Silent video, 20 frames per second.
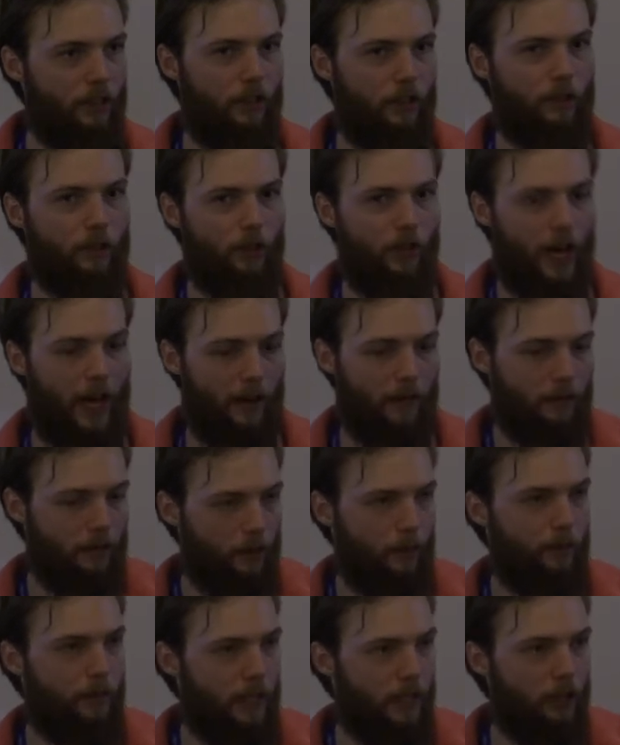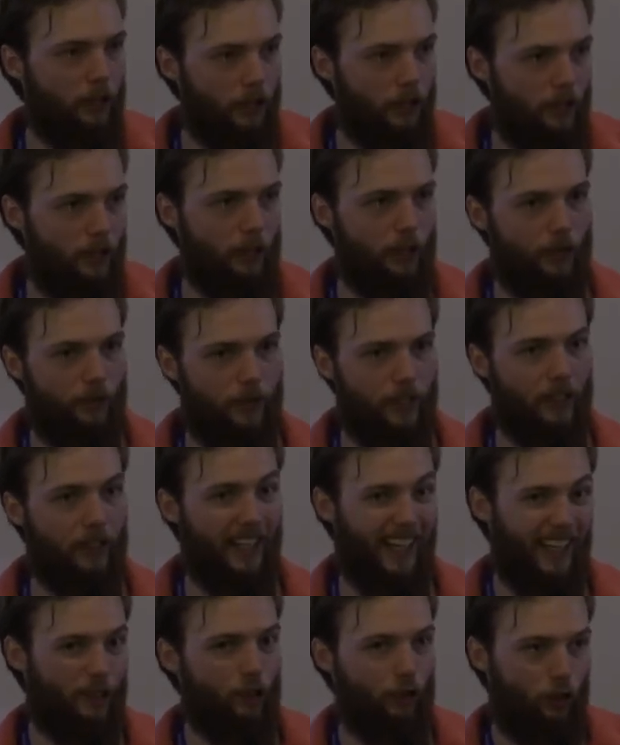you you have to be good in your
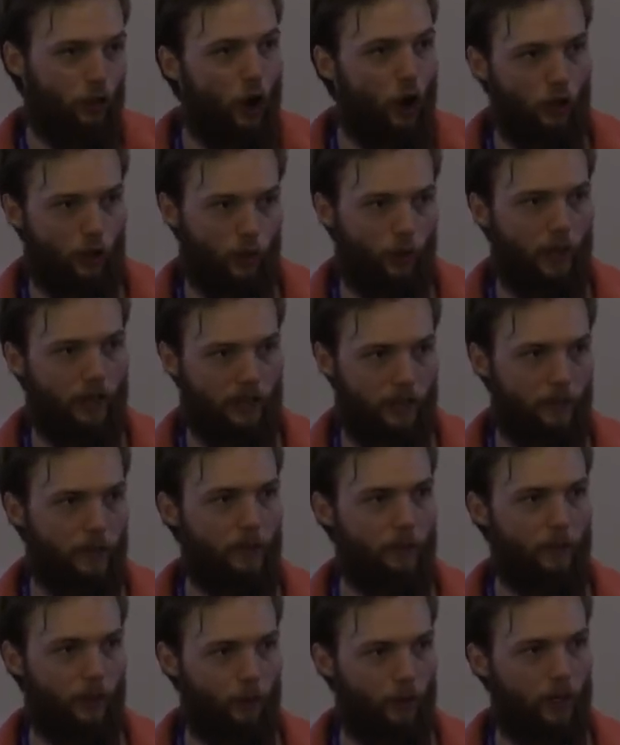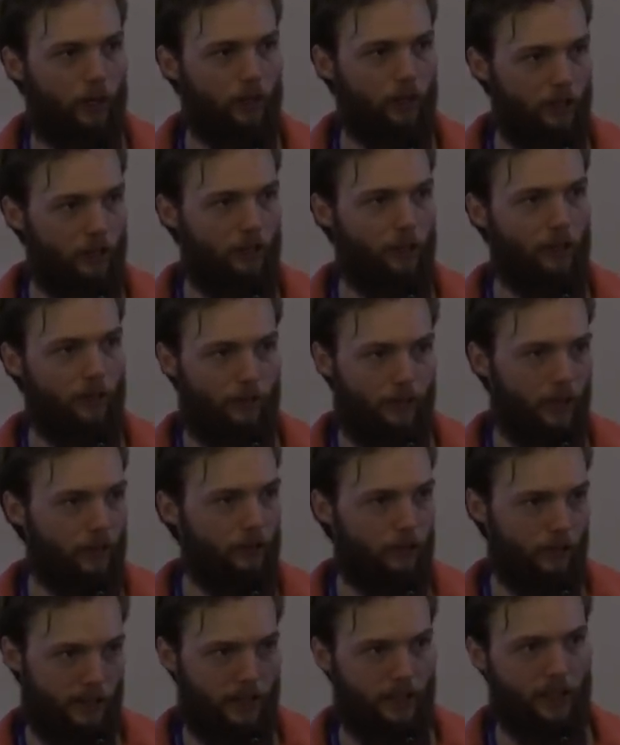field and to talk to other people who are good in your
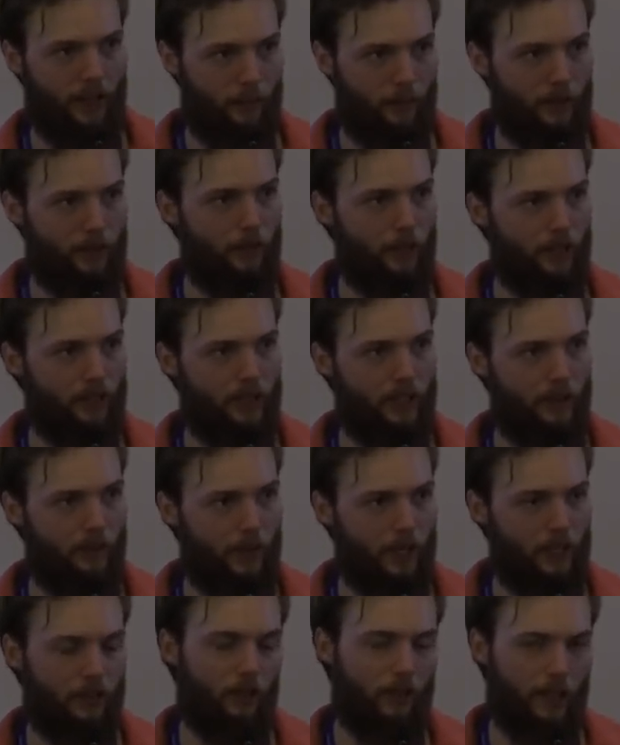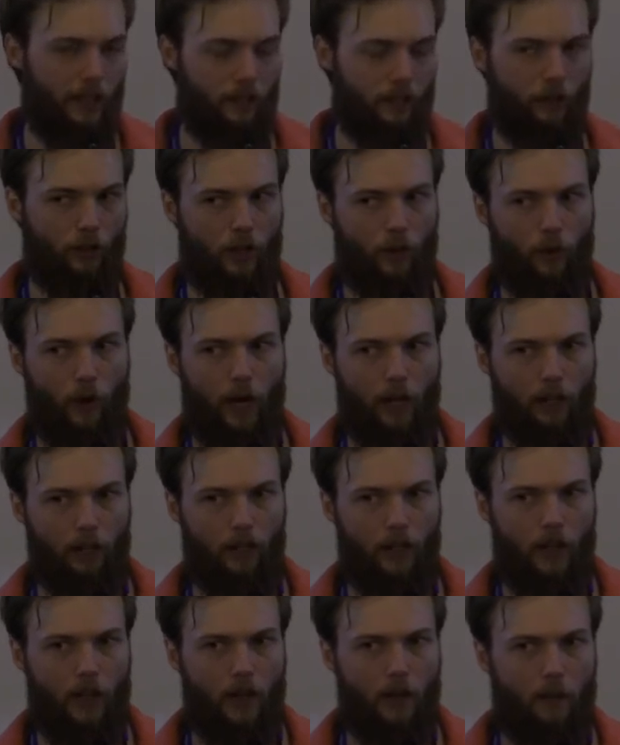field to set up a smart schema. So that took a
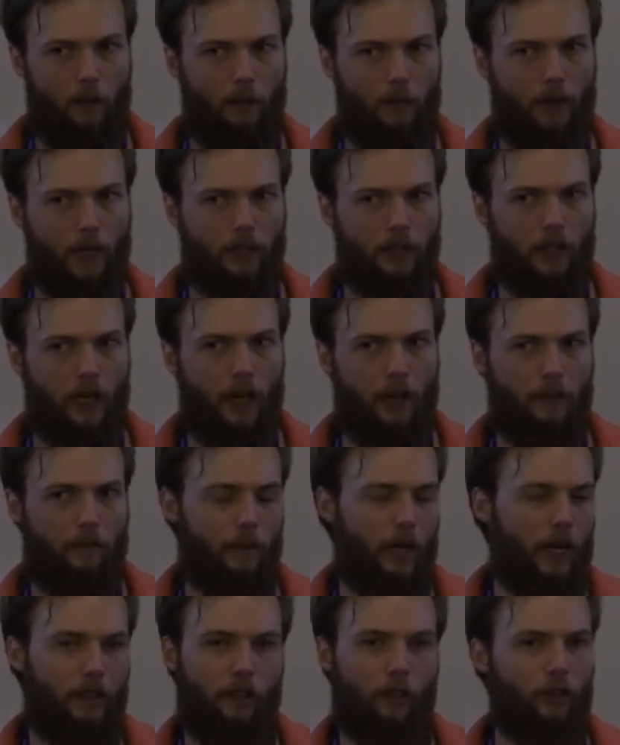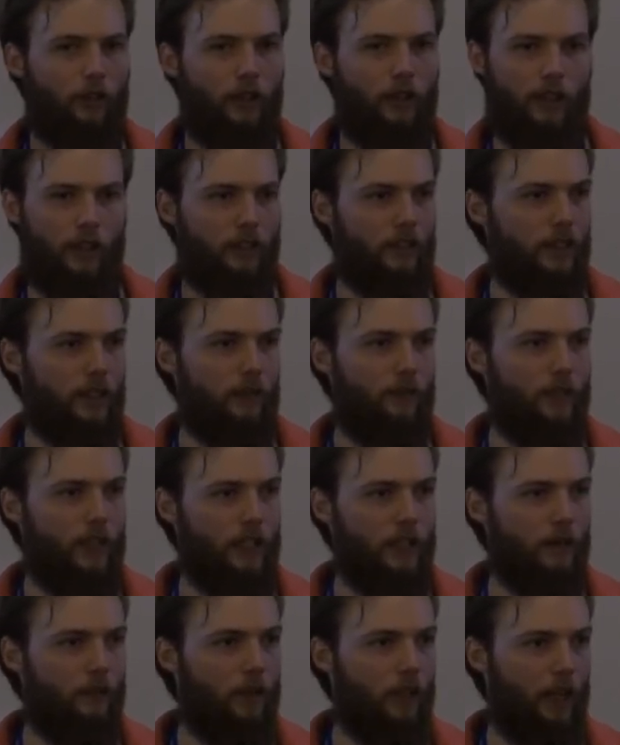while, but I I don't think it's
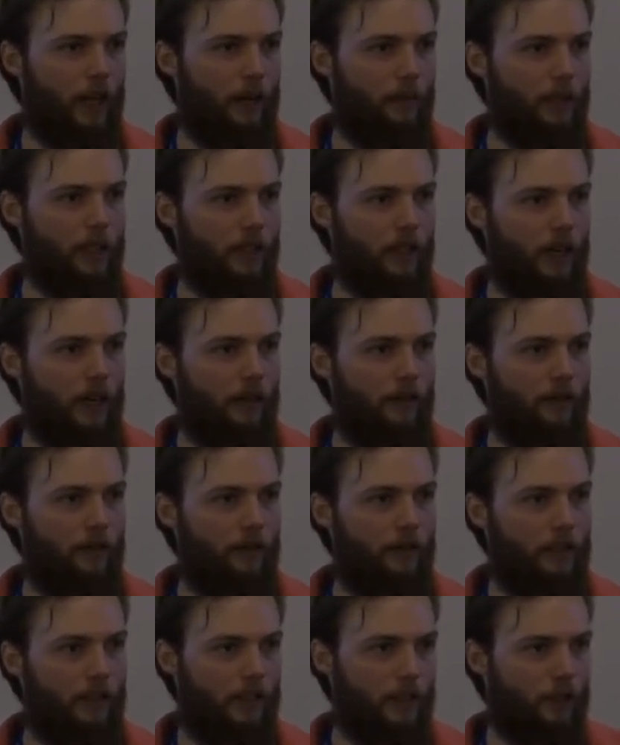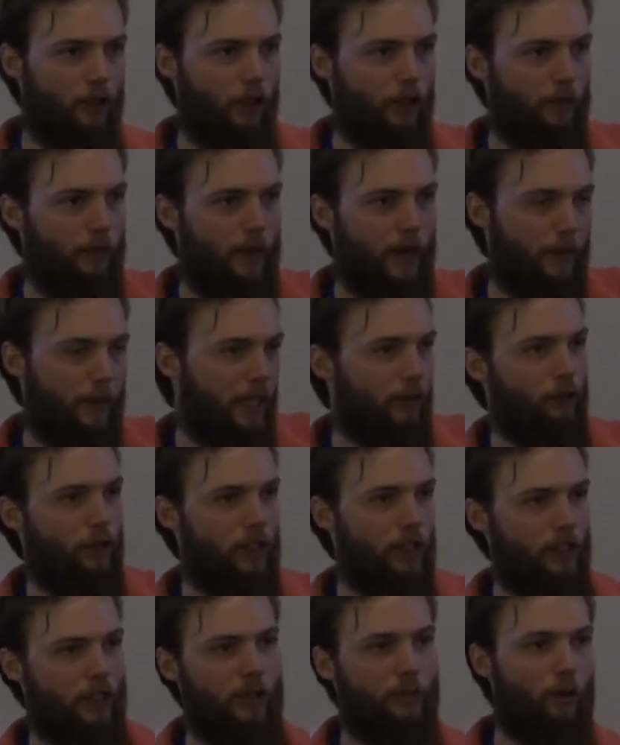infeasible. I mean, I've this is not my main
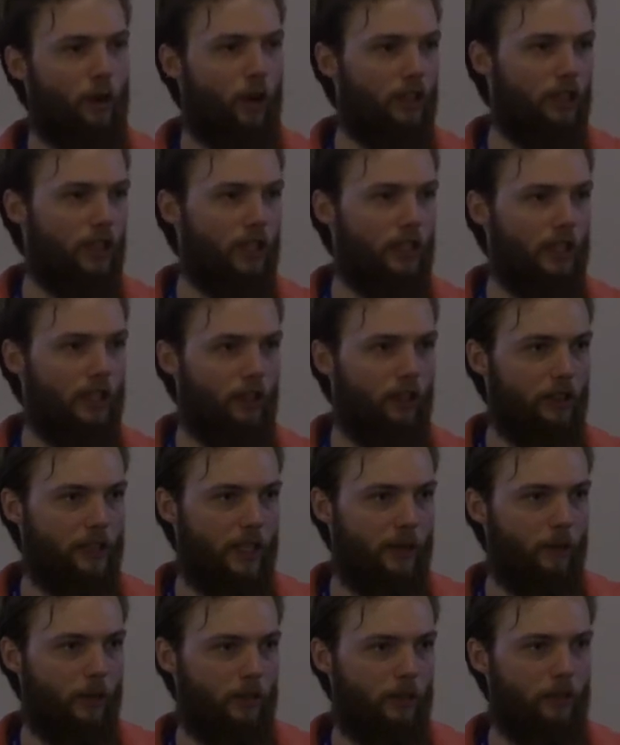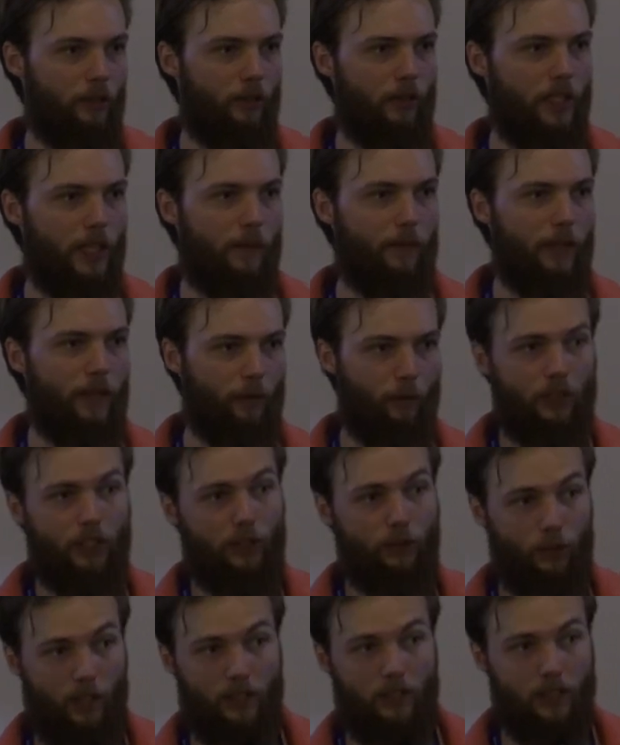research project, and I was able to do something
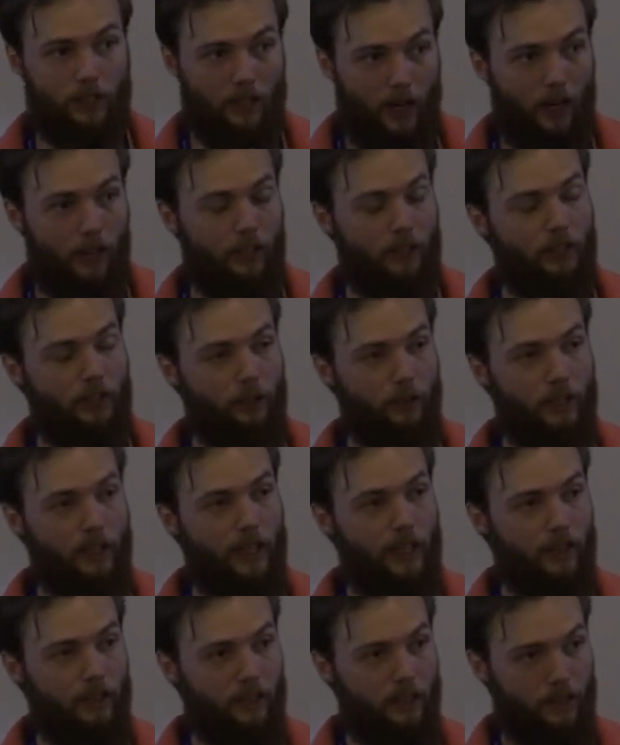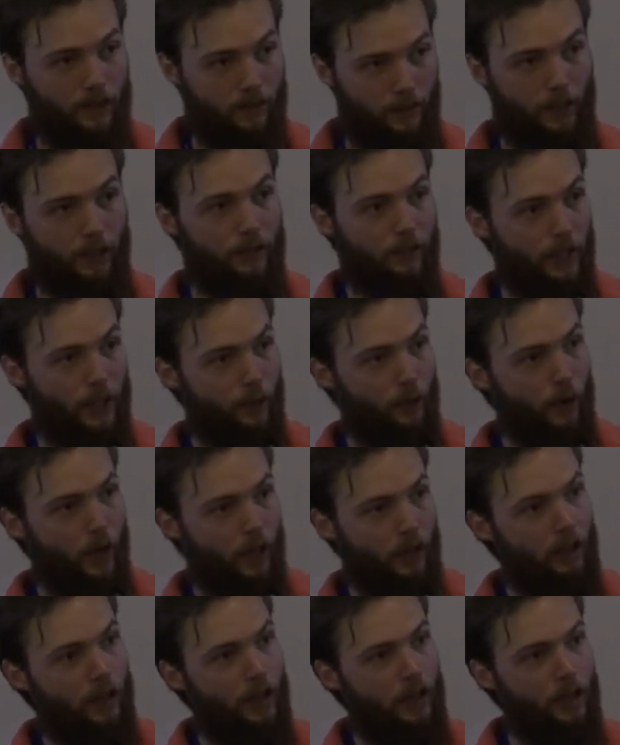which addresses our use cases very very
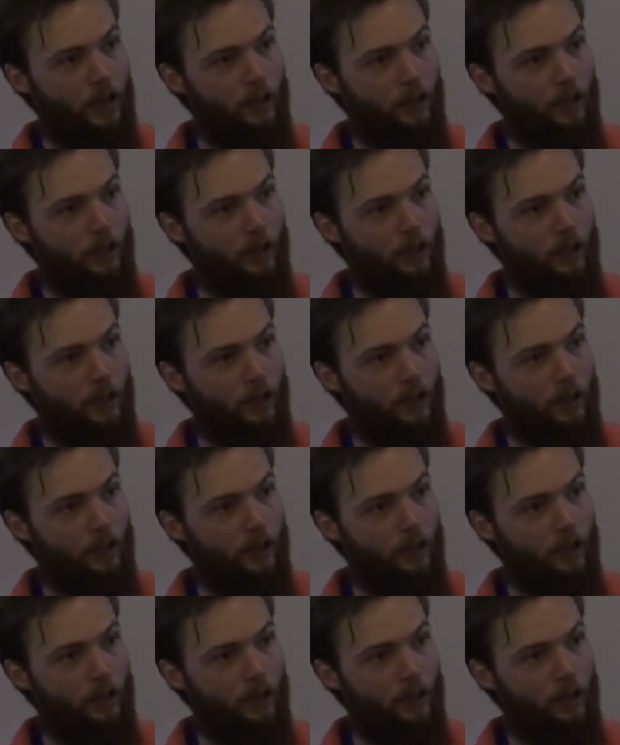well.